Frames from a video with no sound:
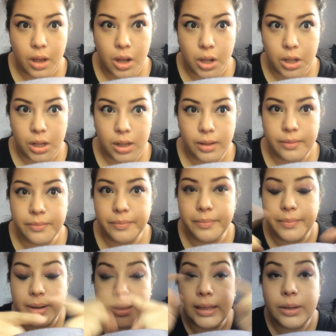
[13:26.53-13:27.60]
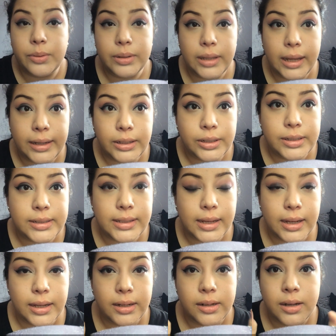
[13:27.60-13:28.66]
all of my liquid liners
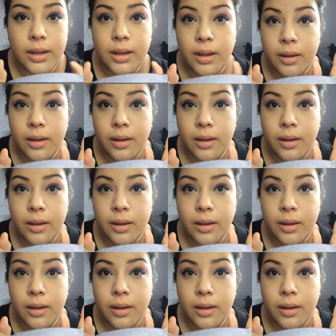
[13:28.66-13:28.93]
done,